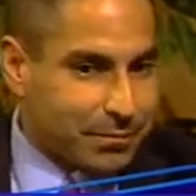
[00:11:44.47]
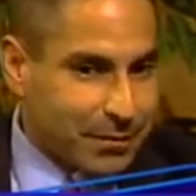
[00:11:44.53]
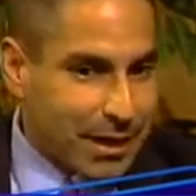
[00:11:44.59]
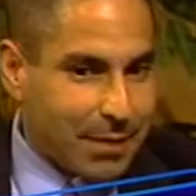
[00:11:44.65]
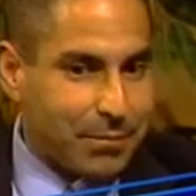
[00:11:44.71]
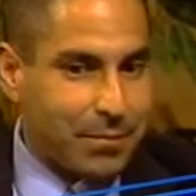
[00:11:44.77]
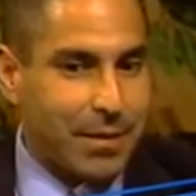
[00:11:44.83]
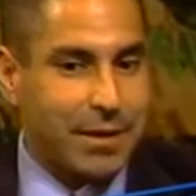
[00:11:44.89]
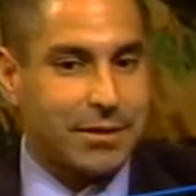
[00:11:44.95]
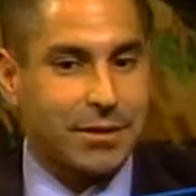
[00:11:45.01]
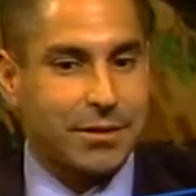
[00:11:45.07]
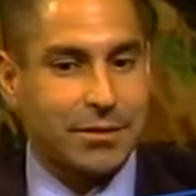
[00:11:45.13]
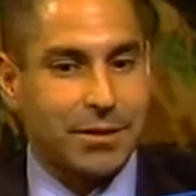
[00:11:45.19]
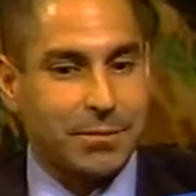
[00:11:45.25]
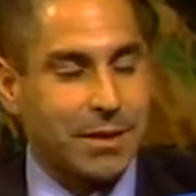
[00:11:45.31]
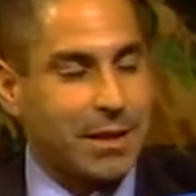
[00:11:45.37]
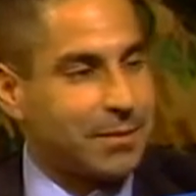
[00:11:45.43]
Compromise can
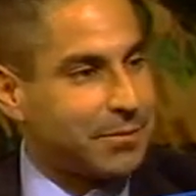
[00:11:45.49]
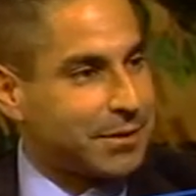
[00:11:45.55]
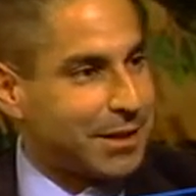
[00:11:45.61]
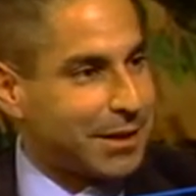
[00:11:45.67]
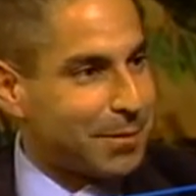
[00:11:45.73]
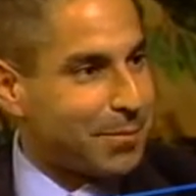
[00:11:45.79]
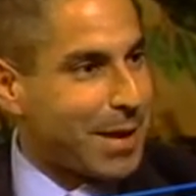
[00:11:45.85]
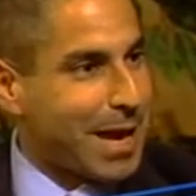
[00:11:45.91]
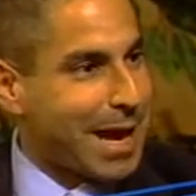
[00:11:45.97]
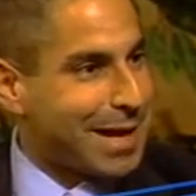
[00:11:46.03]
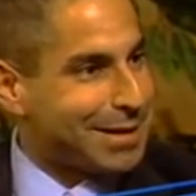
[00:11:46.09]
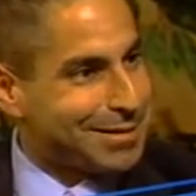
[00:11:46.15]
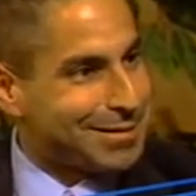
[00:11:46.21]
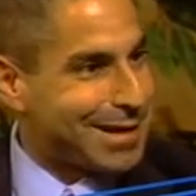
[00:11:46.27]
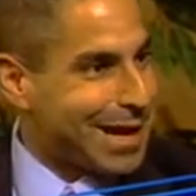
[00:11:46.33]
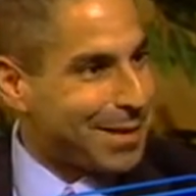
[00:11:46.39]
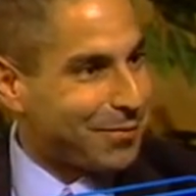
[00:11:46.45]
sometimes get a
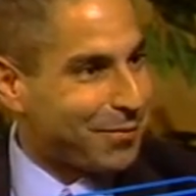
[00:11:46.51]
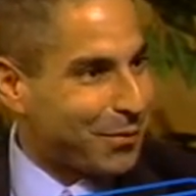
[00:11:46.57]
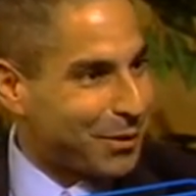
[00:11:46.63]
bad name